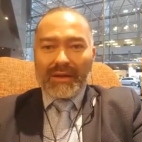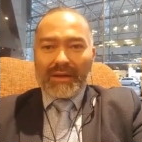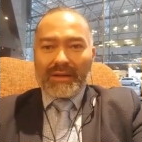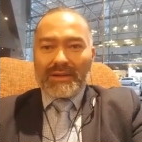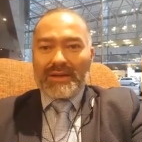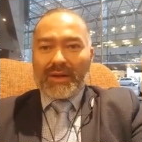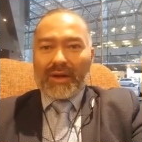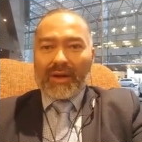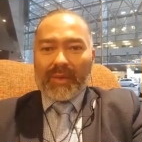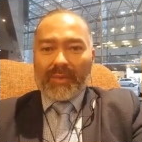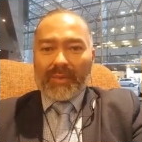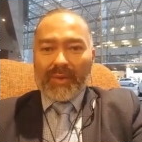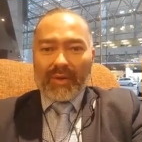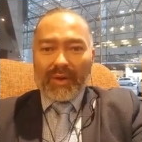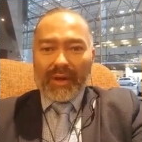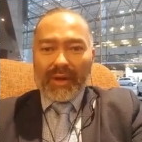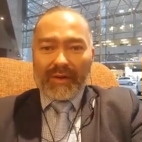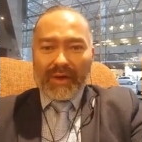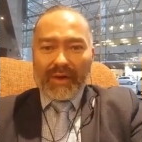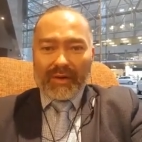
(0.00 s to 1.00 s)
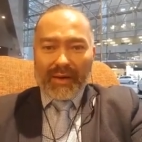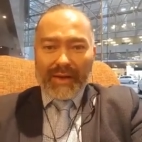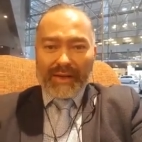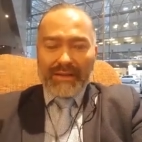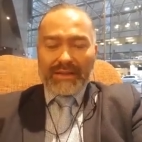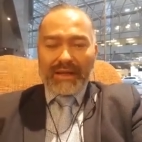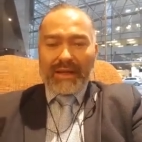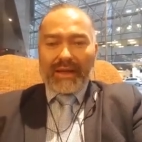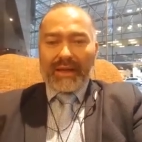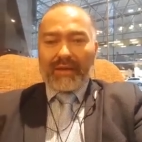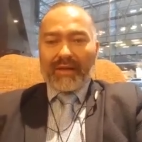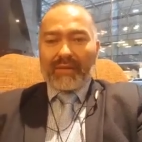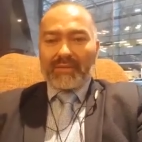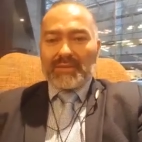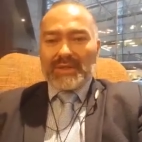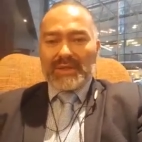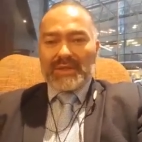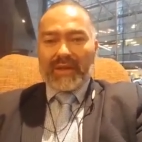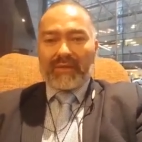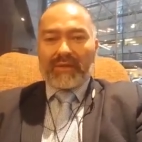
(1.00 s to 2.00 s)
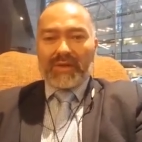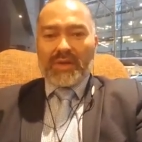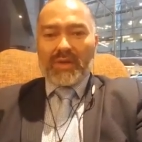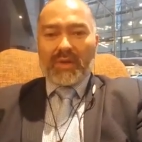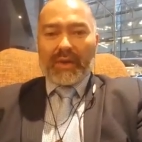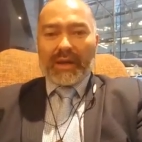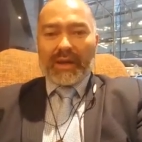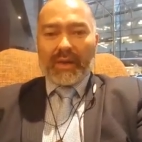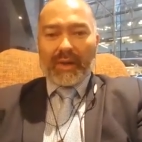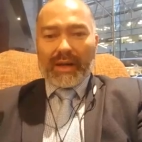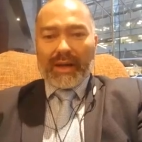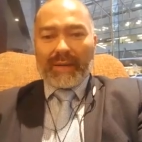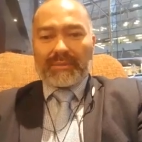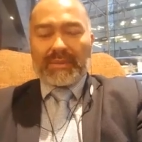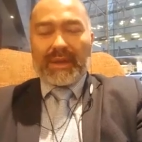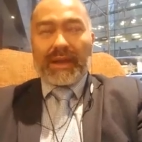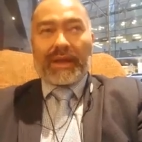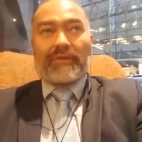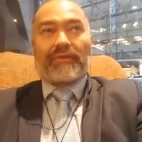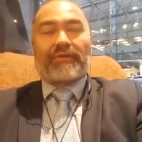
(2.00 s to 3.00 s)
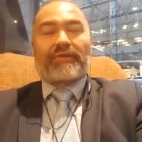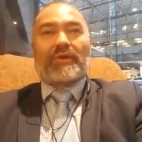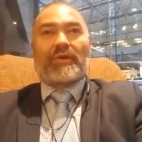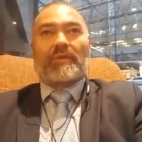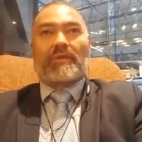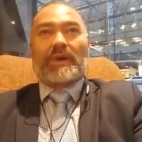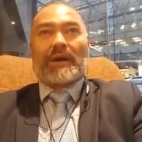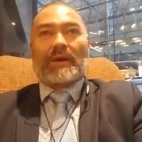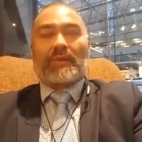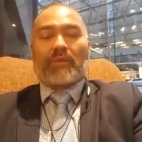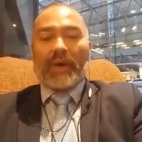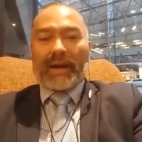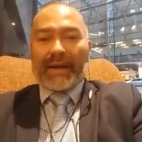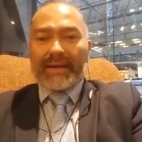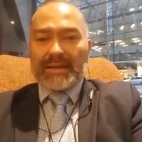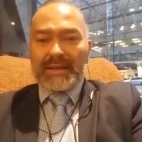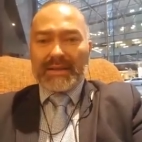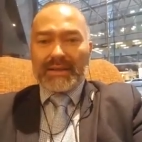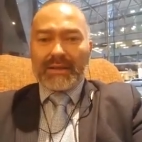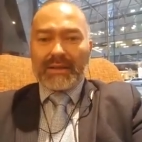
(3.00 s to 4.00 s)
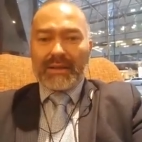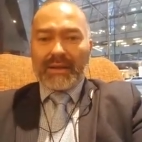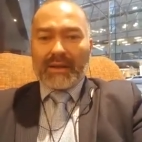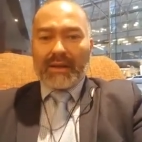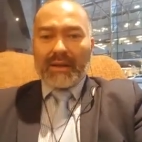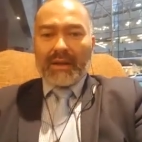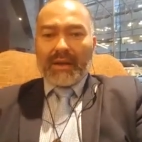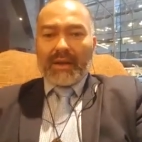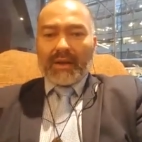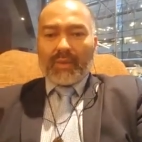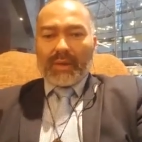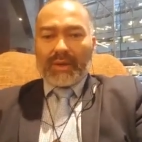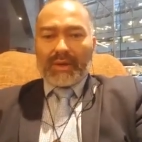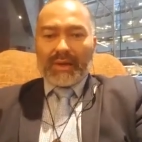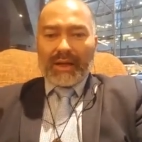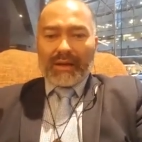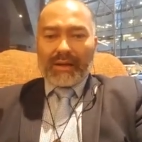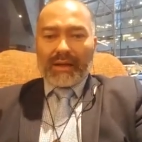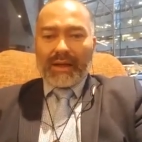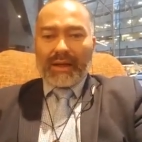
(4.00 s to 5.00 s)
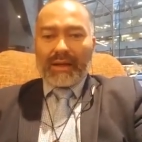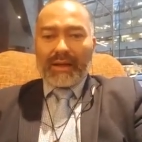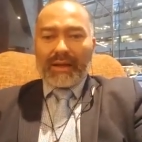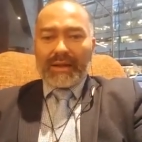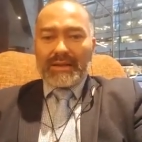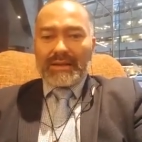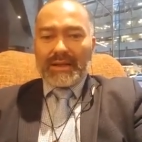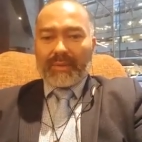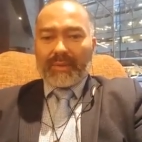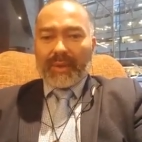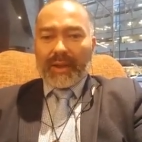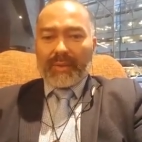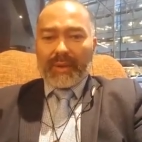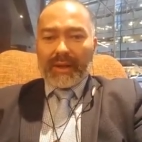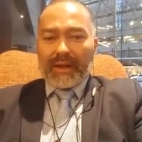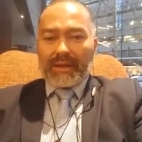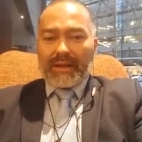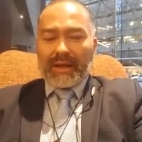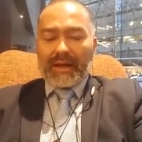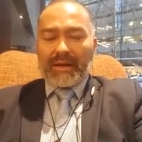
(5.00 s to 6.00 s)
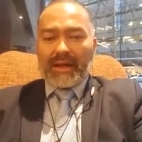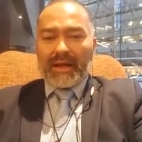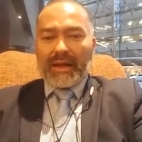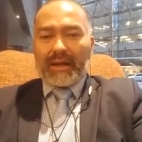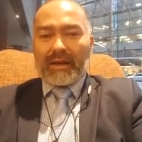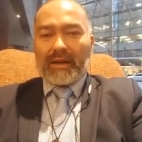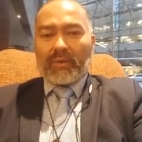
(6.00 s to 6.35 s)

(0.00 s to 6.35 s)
I hope you're all having a great day. I'm just giving you a quick update from Wellington. We're down here. NZPP are down here.